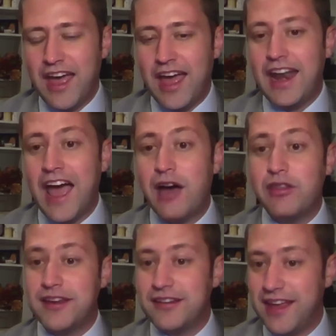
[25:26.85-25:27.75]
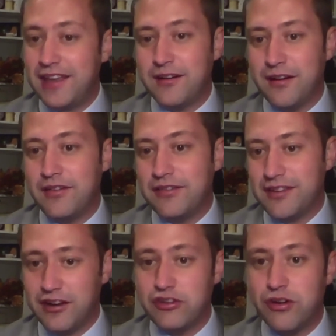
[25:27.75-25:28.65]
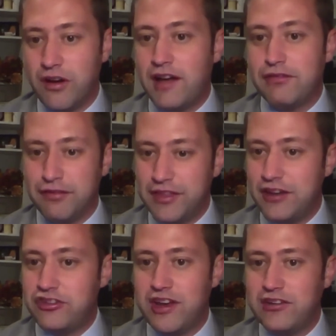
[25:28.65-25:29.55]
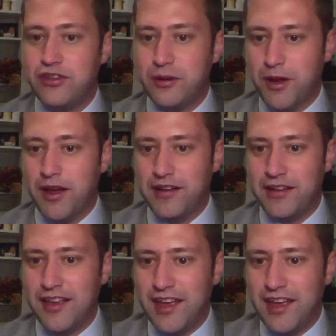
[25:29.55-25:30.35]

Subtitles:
and how they could take their signature off if they change their mind.